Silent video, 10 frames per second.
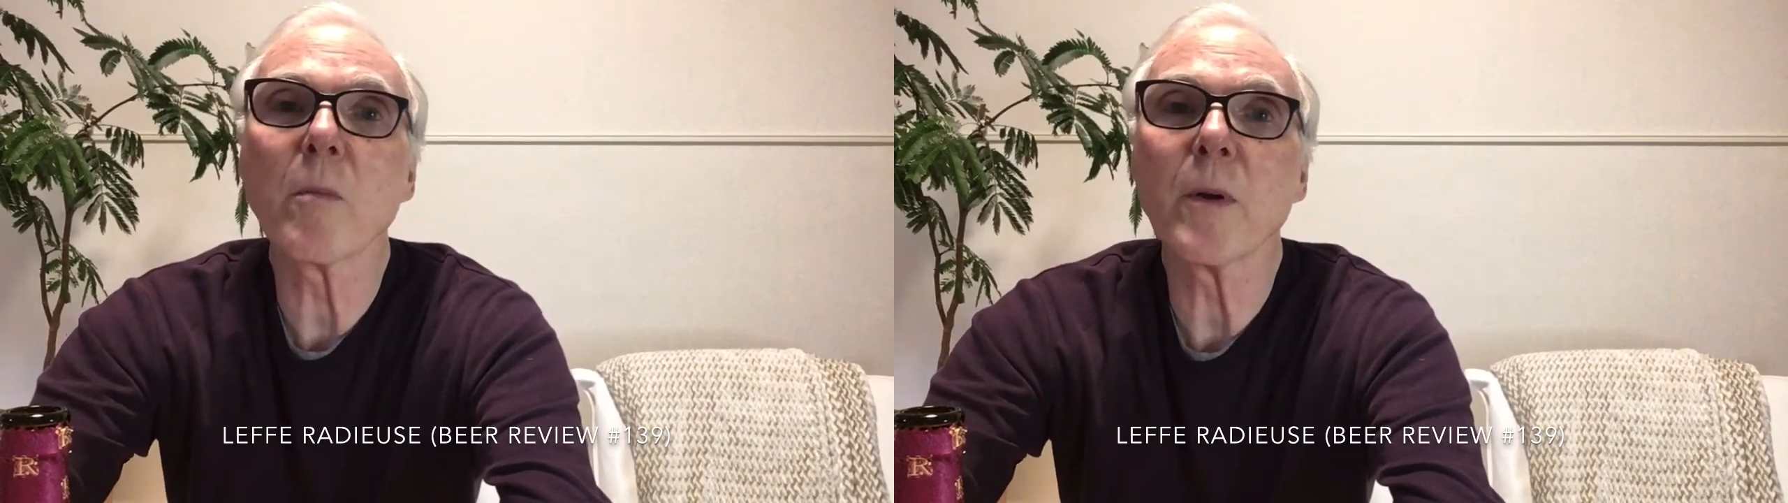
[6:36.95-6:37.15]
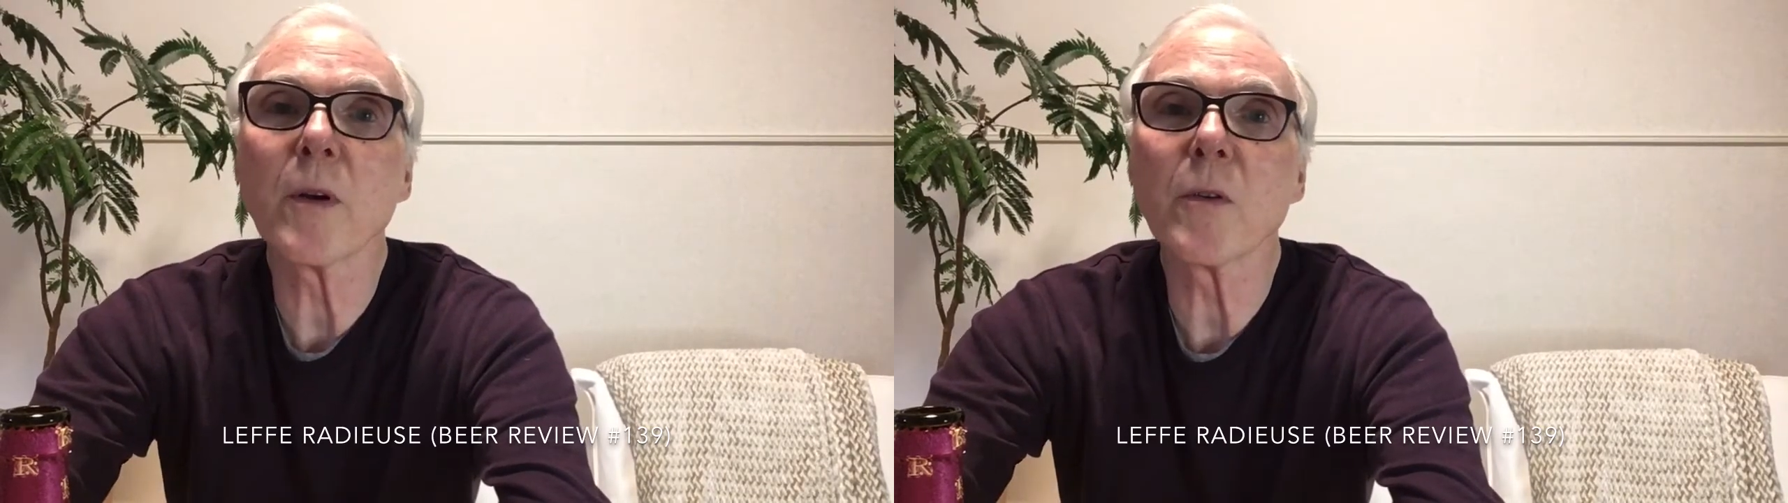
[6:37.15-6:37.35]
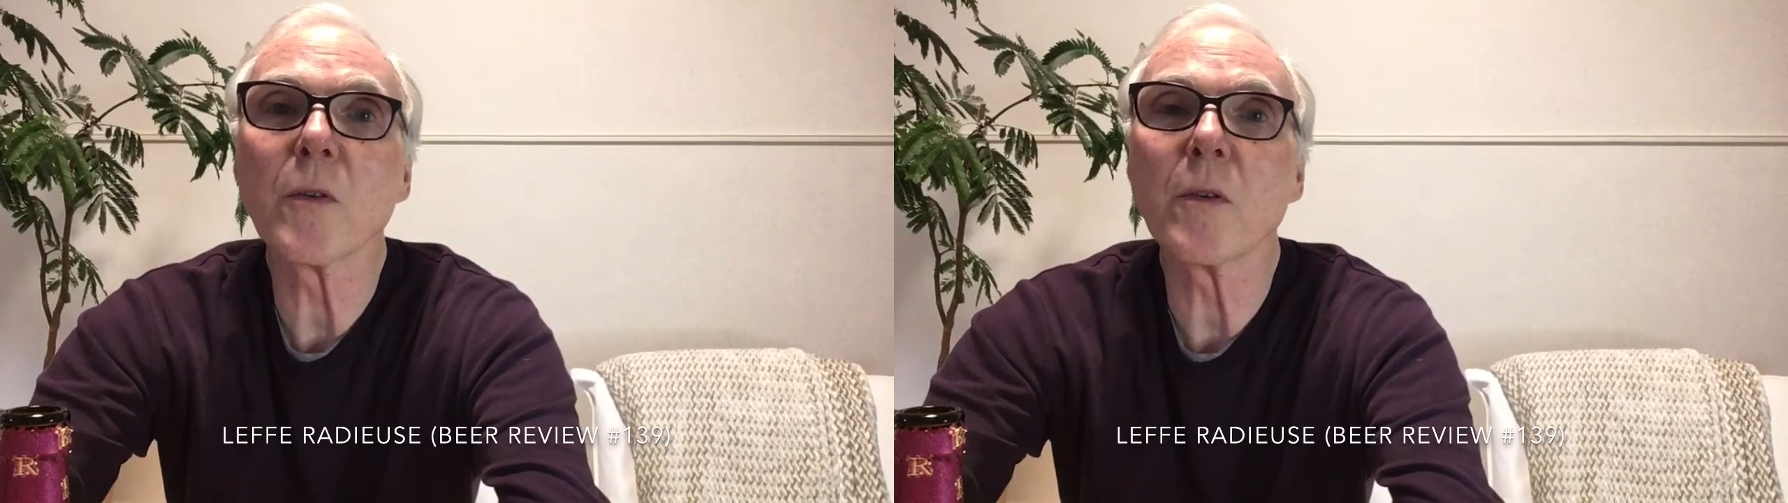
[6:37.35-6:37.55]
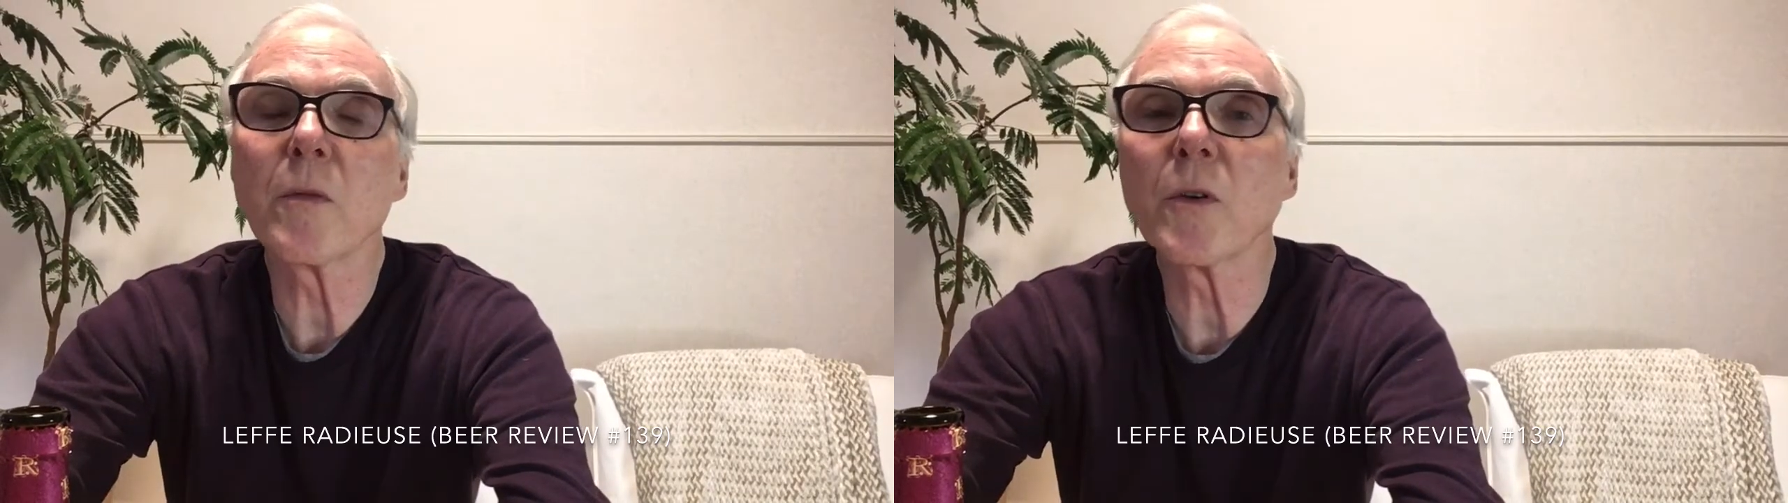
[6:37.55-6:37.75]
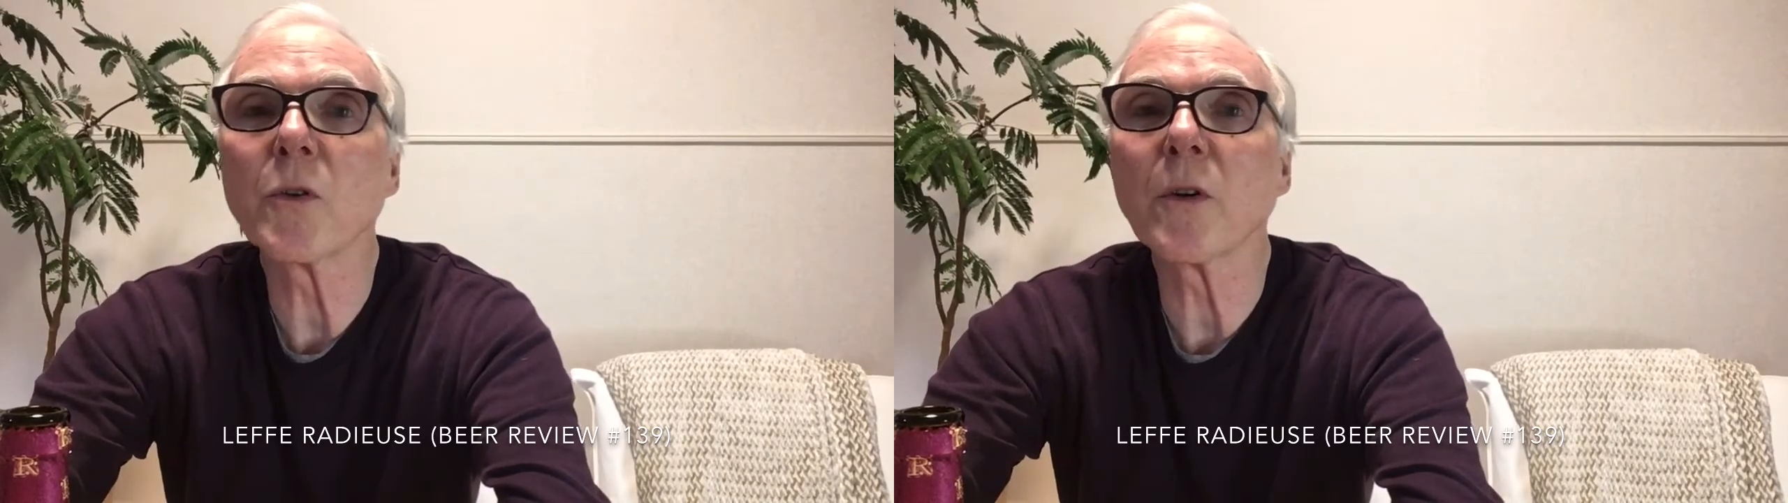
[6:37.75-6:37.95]
beers in the
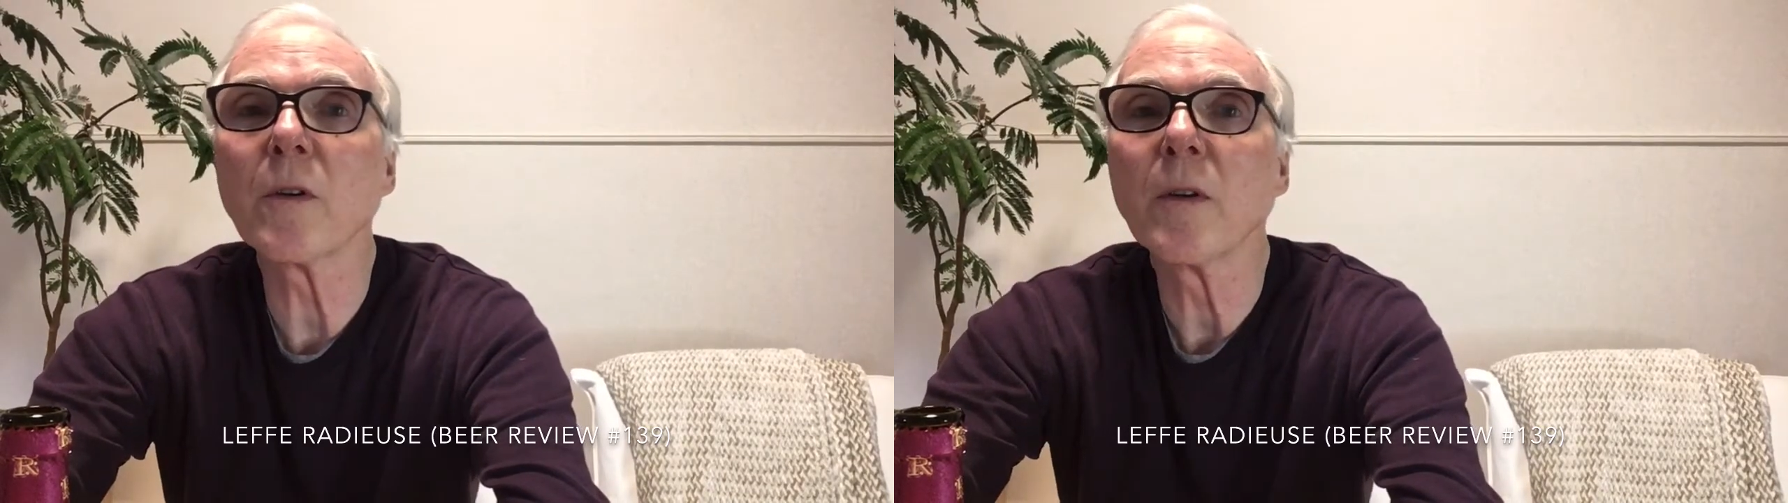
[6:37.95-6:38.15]
future,